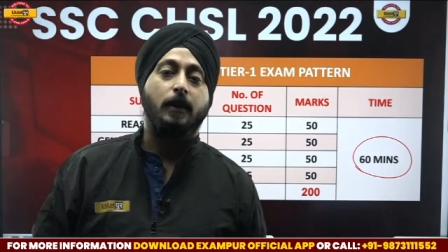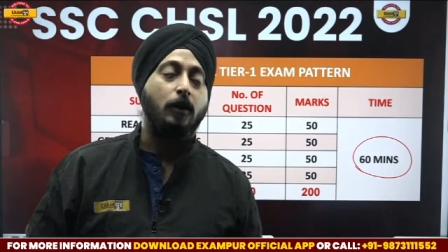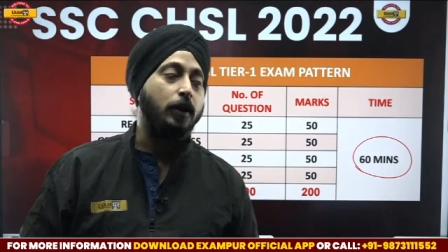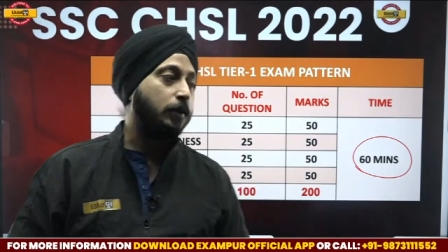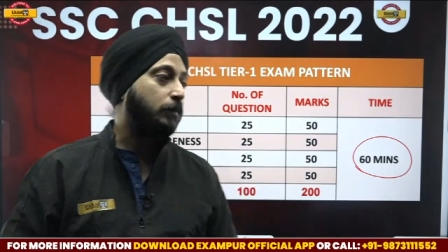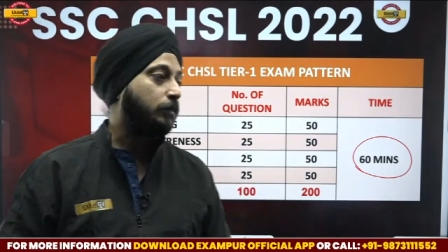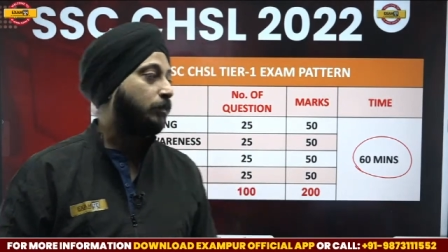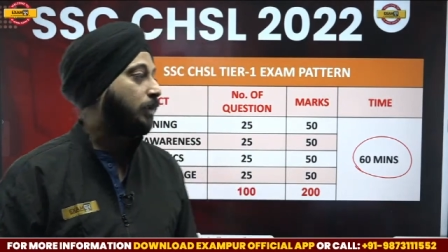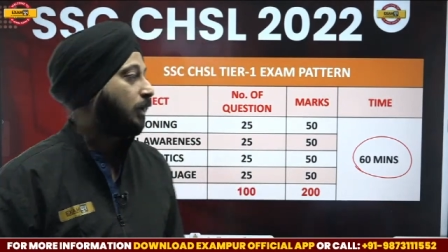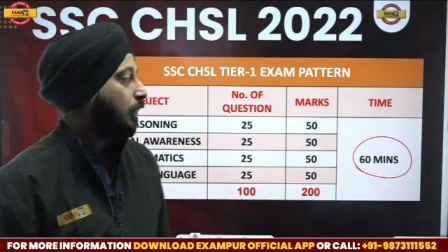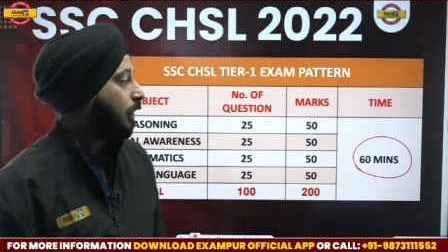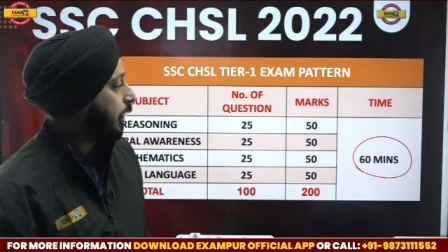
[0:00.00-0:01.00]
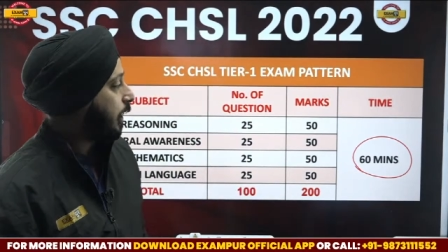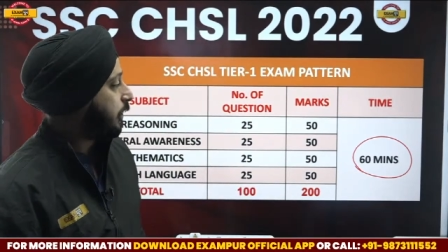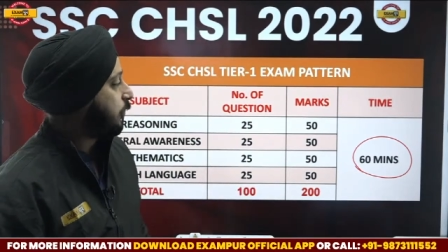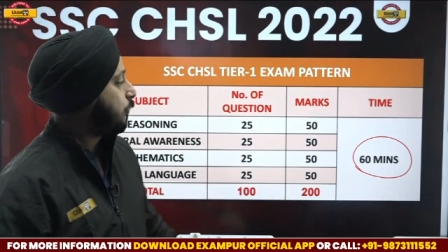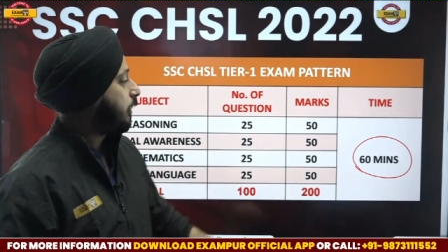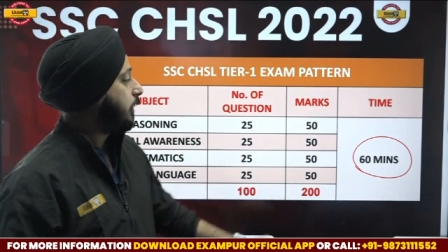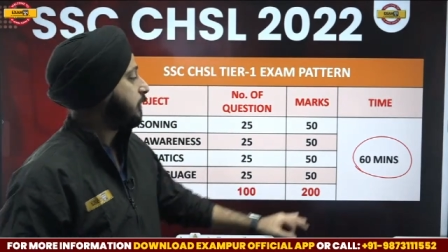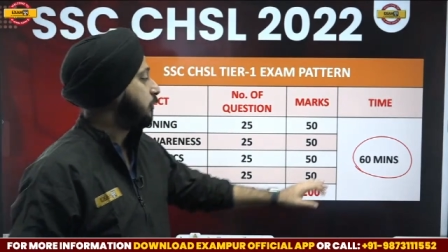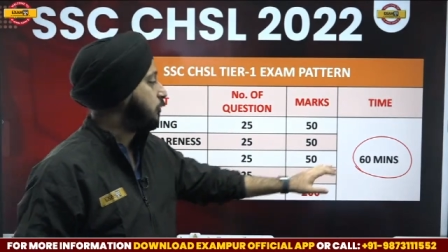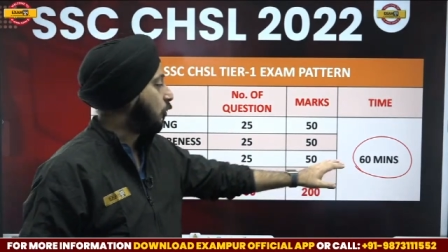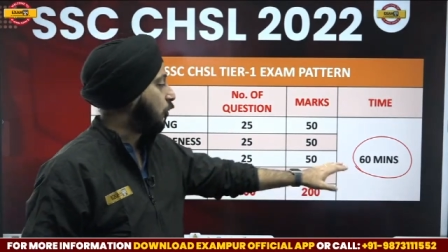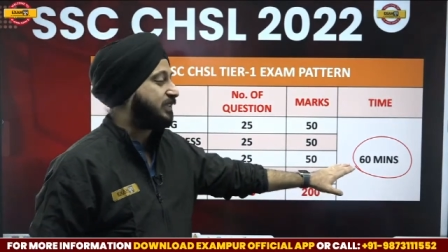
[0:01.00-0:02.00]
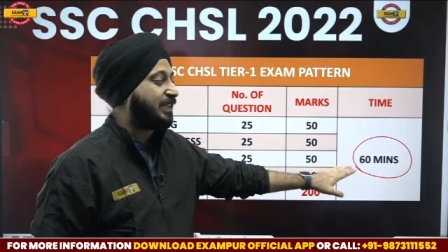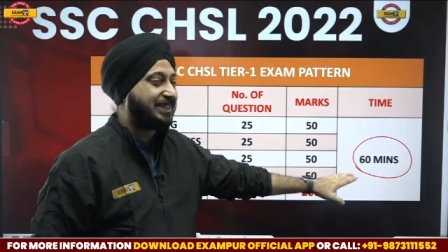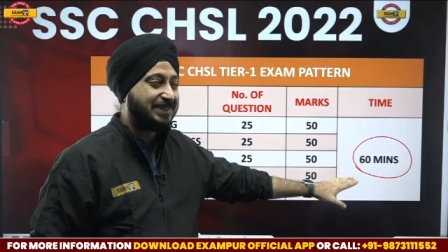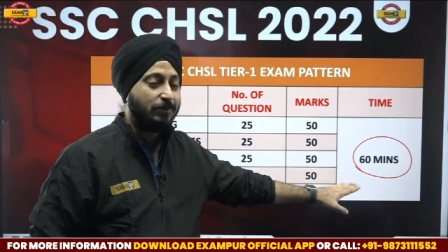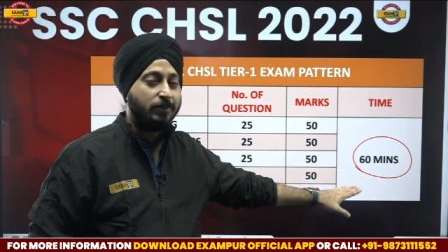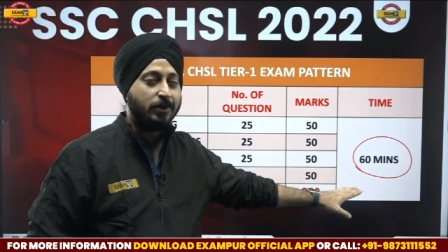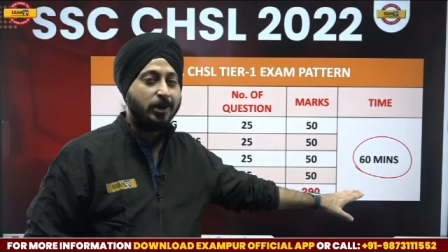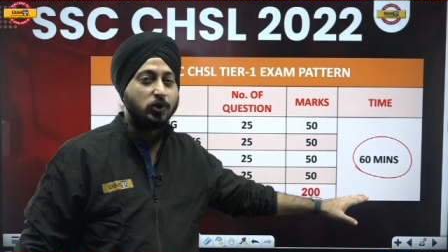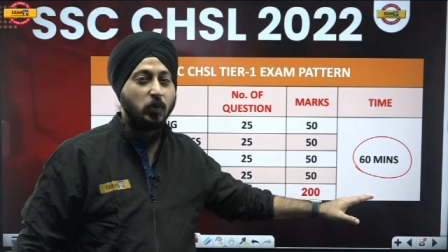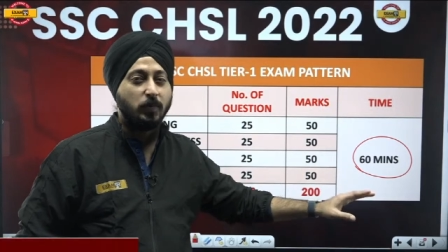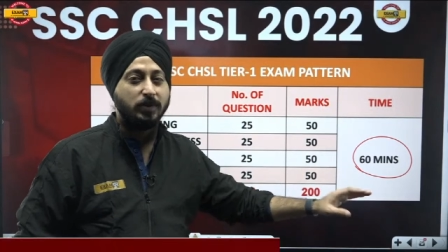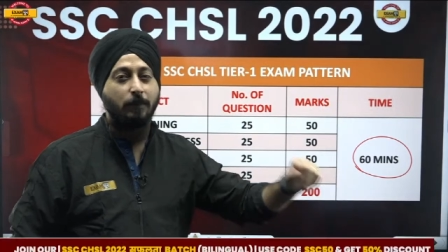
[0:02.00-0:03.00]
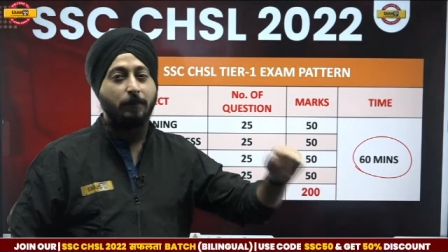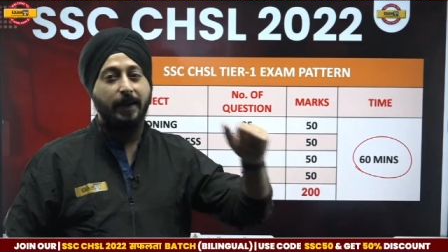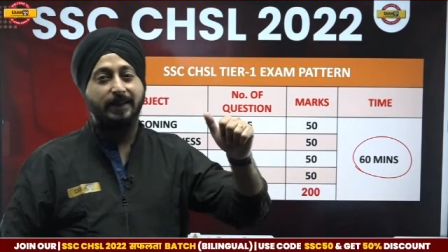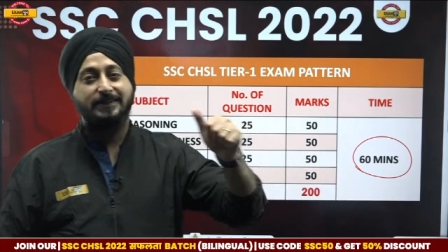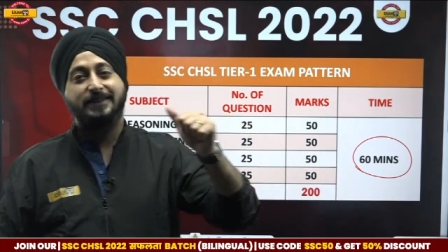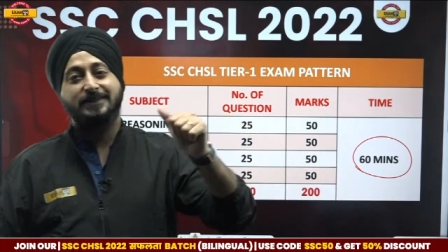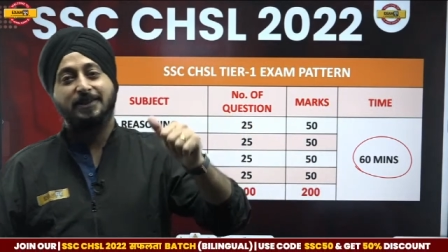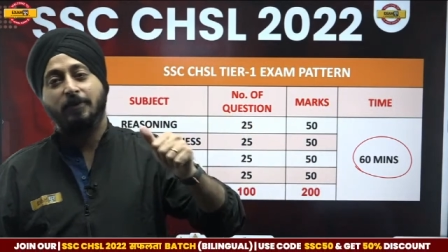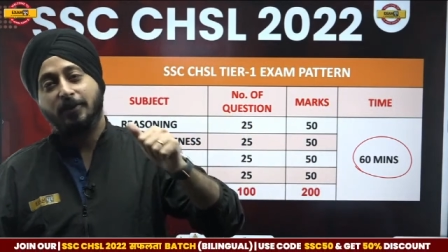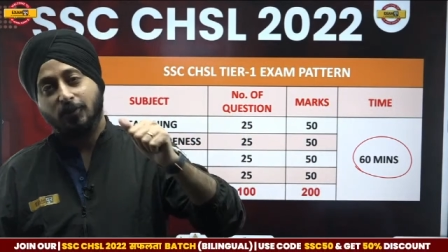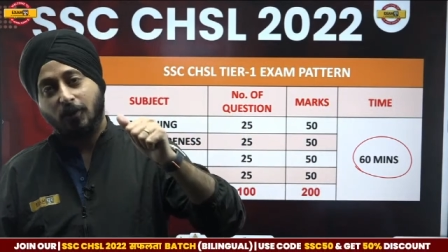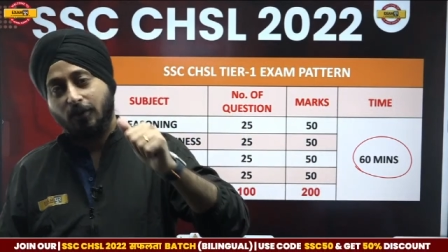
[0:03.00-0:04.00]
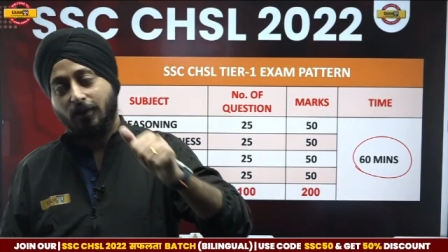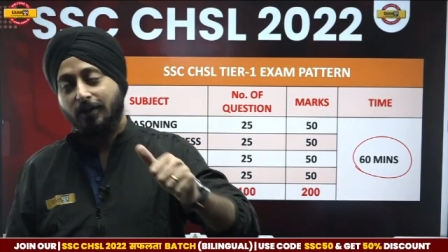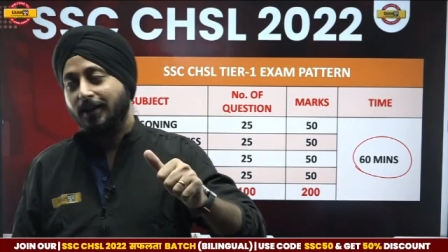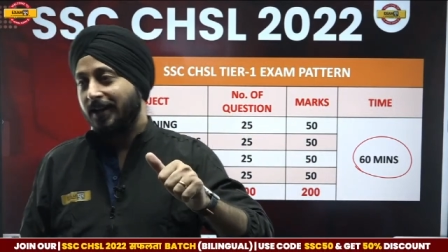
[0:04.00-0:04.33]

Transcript: all right and you and those 60 minutes should be the best 60 minutes of your